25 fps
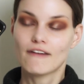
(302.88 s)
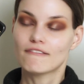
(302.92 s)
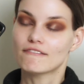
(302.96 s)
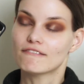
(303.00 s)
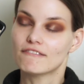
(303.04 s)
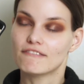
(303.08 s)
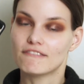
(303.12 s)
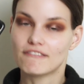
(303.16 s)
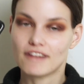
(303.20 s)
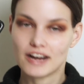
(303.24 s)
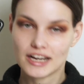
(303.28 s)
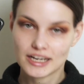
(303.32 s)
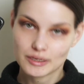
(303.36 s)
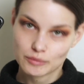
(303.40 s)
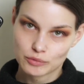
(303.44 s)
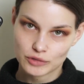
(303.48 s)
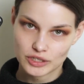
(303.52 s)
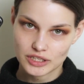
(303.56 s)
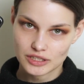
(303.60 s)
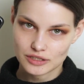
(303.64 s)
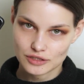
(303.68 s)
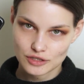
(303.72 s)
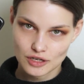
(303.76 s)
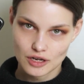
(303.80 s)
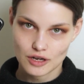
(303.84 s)

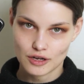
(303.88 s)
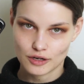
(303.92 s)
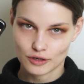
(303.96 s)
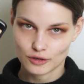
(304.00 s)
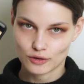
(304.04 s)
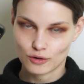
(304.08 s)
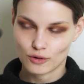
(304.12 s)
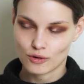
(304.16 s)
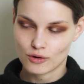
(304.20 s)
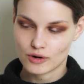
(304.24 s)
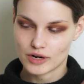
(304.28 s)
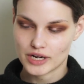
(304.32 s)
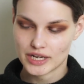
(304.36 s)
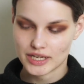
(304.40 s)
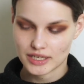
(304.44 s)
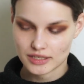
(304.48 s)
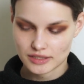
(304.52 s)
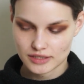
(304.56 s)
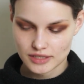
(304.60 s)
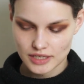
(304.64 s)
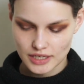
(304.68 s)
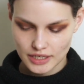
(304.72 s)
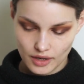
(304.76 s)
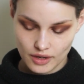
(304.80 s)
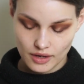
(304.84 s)
vibrant
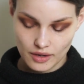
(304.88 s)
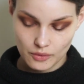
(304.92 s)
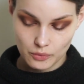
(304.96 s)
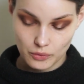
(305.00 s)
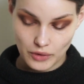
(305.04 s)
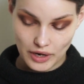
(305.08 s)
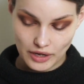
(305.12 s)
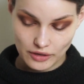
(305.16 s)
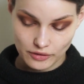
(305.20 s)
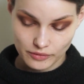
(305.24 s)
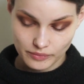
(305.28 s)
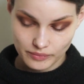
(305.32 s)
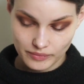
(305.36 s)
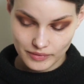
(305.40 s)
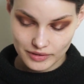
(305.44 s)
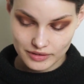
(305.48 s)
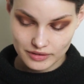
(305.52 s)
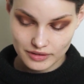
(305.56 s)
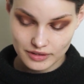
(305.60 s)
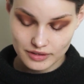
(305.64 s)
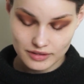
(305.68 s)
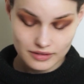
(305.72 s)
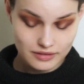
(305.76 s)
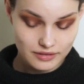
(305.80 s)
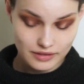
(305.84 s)
turquoise. Well,
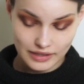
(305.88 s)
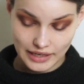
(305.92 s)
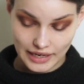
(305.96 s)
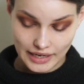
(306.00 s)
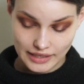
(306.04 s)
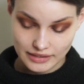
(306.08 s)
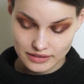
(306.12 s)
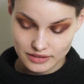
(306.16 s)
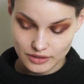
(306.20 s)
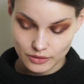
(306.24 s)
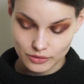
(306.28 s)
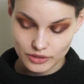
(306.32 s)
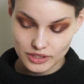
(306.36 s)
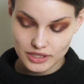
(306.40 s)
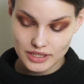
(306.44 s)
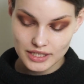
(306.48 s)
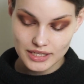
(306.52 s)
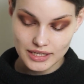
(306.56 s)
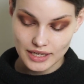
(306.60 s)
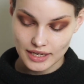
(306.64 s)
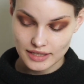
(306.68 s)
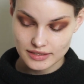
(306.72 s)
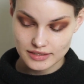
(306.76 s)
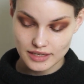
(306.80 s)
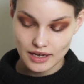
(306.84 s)
okay, so the
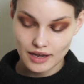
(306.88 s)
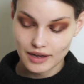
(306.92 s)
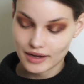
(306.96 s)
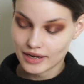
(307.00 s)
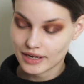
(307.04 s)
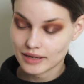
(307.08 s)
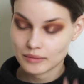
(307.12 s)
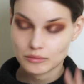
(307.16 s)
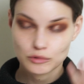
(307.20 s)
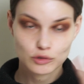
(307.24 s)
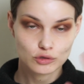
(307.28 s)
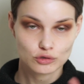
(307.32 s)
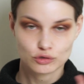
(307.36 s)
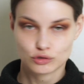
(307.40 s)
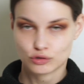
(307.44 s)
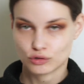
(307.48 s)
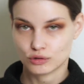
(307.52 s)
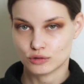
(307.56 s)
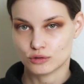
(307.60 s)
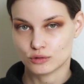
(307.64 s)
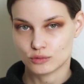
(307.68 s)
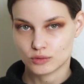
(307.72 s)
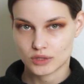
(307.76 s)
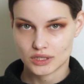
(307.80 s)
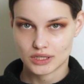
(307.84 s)
thing is, I'm not
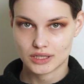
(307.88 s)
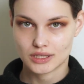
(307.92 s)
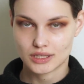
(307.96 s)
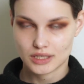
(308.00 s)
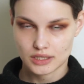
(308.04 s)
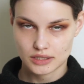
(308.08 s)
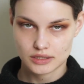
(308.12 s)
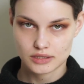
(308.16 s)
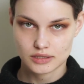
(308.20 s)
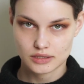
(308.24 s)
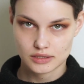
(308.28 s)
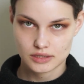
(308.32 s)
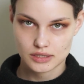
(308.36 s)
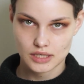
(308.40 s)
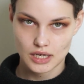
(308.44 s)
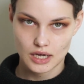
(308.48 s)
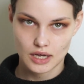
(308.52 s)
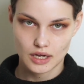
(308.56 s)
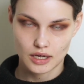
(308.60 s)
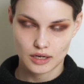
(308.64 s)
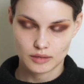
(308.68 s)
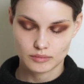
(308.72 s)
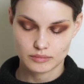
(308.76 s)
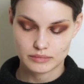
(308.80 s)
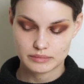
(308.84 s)
sure what this
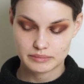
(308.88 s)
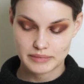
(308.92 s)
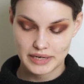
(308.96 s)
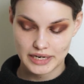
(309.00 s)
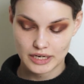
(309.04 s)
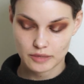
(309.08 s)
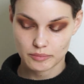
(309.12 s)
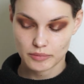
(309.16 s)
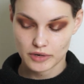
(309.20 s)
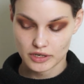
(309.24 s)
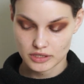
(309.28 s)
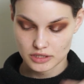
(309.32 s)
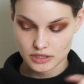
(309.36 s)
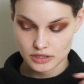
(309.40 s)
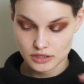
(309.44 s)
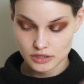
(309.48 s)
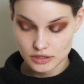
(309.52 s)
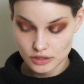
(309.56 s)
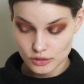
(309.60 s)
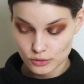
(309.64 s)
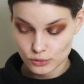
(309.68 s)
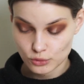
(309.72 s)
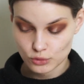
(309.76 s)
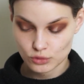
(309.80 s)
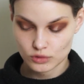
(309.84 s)
makeup
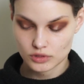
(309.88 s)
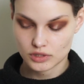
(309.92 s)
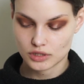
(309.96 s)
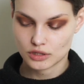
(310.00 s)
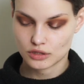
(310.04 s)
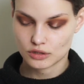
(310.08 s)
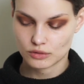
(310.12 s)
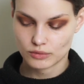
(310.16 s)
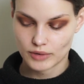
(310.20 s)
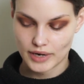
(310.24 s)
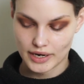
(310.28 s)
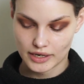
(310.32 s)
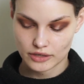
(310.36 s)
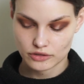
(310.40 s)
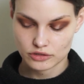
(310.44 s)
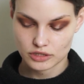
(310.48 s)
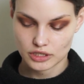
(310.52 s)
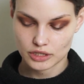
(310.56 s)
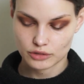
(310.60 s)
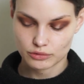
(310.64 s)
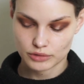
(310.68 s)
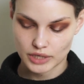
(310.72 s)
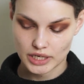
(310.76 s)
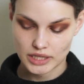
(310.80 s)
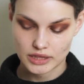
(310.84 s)
artist used to
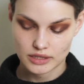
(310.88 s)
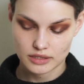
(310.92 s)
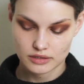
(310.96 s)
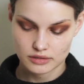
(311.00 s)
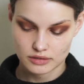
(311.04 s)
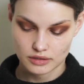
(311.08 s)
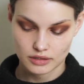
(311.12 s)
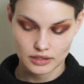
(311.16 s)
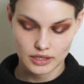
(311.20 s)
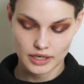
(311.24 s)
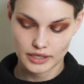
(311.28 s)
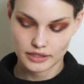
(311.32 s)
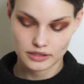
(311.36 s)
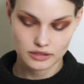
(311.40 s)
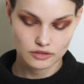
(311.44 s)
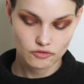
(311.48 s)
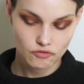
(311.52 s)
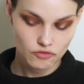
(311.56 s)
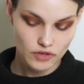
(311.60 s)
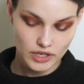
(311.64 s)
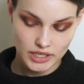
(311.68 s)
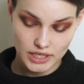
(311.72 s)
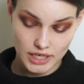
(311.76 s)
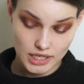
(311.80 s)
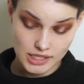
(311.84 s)
actually create this look. I couldn't
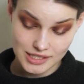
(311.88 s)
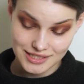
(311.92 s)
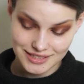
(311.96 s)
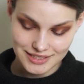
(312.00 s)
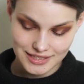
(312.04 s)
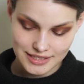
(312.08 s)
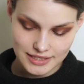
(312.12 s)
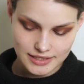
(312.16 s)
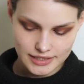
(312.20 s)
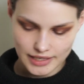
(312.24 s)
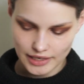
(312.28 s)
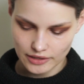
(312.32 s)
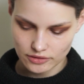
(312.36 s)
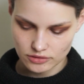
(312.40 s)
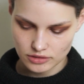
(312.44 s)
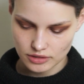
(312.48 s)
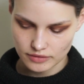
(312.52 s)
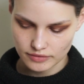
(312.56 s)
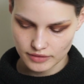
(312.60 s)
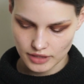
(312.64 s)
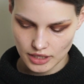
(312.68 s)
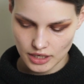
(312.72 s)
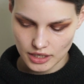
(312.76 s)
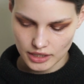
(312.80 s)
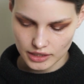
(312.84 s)
find any details
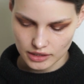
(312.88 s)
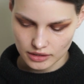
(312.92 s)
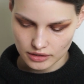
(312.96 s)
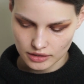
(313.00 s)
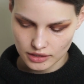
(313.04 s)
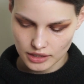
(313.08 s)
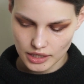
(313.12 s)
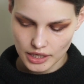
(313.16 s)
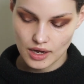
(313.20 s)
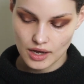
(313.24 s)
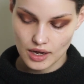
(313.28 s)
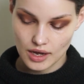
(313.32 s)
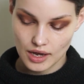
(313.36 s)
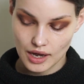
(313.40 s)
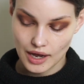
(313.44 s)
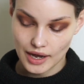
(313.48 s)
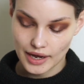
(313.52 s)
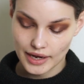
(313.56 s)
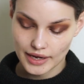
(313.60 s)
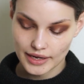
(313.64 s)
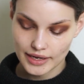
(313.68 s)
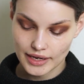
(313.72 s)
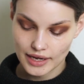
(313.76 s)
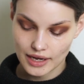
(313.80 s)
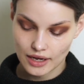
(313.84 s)
of the eye look.
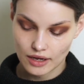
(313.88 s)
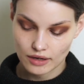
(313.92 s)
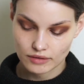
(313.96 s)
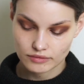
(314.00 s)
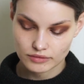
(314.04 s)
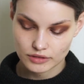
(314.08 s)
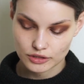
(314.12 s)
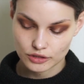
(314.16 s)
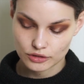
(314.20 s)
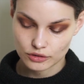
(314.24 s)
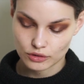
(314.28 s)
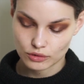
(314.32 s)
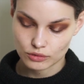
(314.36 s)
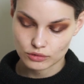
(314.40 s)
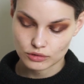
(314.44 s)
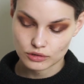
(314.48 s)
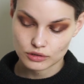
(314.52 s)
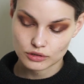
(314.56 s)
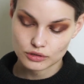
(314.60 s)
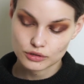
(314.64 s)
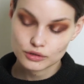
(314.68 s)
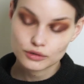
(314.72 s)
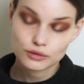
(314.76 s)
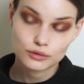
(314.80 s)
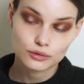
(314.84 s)
I have no
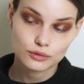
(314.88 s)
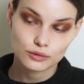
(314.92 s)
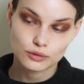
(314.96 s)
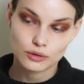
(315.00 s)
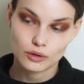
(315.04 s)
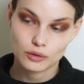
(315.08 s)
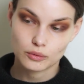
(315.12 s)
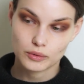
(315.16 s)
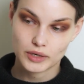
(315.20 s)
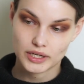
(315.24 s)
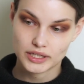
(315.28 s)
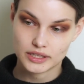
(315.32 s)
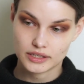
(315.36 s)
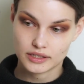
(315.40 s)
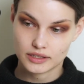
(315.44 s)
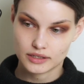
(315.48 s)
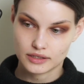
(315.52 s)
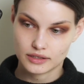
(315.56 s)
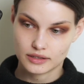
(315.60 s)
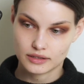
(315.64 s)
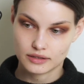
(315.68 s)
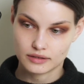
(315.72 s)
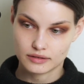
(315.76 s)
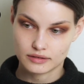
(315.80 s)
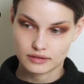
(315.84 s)
clue
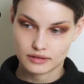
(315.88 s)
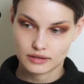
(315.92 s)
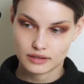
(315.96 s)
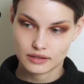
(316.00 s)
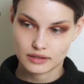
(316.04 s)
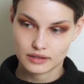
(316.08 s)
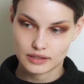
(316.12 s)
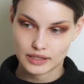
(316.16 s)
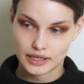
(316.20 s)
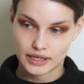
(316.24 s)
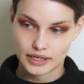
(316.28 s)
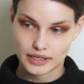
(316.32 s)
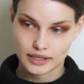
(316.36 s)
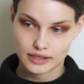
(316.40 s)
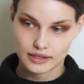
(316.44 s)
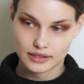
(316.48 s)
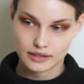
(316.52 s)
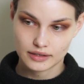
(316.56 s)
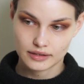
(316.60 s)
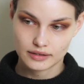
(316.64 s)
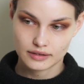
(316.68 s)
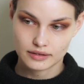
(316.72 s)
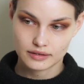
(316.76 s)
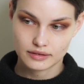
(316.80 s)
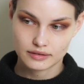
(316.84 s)
whether, like,
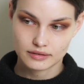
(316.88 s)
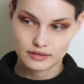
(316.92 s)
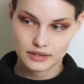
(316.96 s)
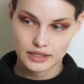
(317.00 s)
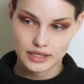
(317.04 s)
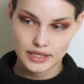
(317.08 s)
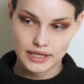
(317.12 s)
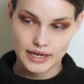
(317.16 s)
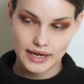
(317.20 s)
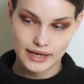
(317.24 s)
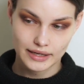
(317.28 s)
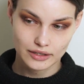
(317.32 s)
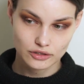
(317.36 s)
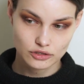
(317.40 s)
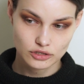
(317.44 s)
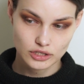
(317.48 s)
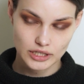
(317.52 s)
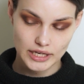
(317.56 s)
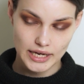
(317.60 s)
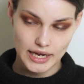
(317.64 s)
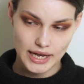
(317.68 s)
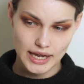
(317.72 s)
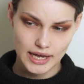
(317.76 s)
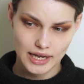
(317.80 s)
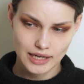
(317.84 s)
he
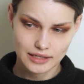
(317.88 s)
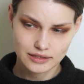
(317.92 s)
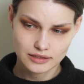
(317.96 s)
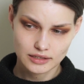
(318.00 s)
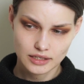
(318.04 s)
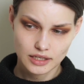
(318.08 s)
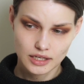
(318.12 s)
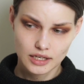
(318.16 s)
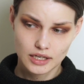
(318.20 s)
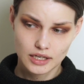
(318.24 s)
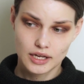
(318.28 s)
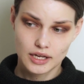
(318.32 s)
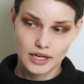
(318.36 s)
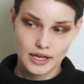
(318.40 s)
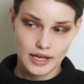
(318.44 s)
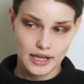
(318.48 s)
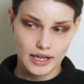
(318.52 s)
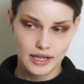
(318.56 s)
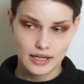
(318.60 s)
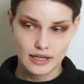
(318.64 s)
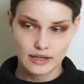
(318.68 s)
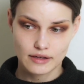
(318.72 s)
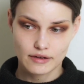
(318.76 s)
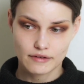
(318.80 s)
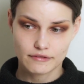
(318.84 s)
actually had
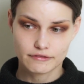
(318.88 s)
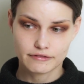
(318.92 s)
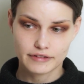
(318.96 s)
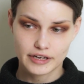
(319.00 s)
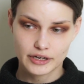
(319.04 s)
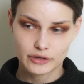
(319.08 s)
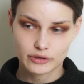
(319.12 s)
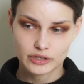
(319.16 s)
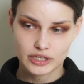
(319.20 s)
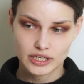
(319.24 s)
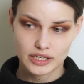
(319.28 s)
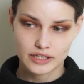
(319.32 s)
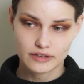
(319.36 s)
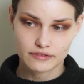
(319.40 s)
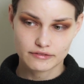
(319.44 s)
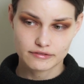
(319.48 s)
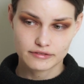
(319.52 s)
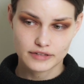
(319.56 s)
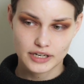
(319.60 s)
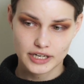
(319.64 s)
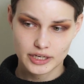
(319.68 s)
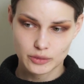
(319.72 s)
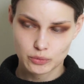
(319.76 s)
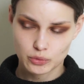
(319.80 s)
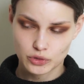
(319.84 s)
a very
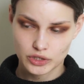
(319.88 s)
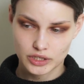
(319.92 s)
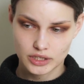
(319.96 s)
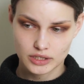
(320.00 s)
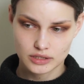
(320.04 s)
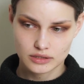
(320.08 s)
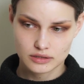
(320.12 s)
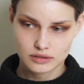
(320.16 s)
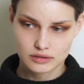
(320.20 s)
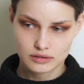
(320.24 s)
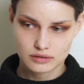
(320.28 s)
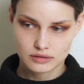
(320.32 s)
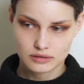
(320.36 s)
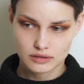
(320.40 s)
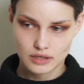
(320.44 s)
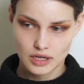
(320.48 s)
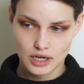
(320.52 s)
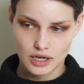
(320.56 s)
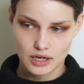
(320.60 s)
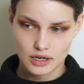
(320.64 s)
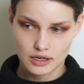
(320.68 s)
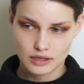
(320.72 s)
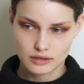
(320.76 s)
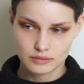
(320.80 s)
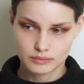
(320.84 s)
vibrant,
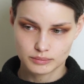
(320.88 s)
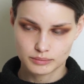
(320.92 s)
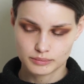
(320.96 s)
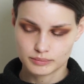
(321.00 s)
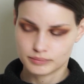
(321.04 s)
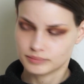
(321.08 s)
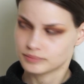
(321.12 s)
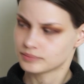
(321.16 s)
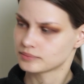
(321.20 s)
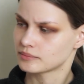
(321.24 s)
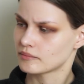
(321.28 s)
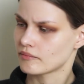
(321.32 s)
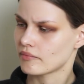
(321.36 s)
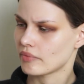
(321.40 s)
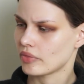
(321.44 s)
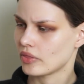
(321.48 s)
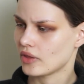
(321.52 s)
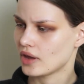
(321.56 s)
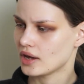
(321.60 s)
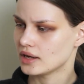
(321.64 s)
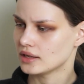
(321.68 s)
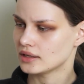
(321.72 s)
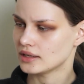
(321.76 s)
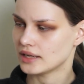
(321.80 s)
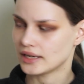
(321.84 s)

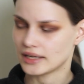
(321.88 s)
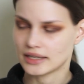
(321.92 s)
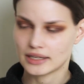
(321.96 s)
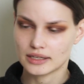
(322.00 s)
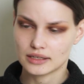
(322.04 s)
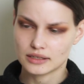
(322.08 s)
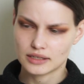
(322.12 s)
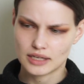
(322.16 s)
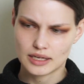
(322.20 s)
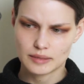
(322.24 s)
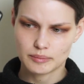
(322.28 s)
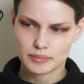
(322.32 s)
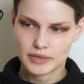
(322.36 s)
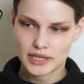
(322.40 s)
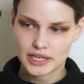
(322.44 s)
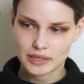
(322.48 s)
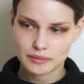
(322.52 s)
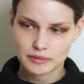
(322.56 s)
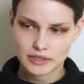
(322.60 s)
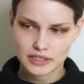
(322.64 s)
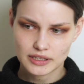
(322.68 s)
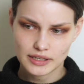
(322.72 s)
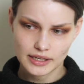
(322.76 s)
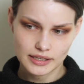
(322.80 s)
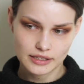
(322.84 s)
like a
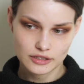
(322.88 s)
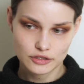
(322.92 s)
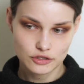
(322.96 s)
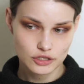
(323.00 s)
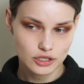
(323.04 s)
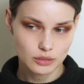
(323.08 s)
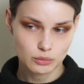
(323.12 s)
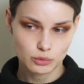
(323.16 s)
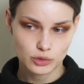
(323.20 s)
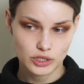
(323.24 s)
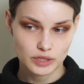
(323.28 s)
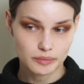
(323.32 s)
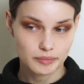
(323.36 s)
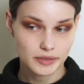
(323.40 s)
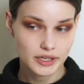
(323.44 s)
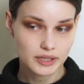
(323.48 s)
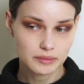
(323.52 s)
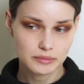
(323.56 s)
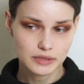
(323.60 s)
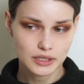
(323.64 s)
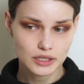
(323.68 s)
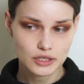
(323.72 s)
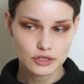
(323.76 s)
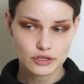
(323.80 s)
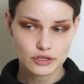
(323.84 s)
pigment, like a shimmery pigment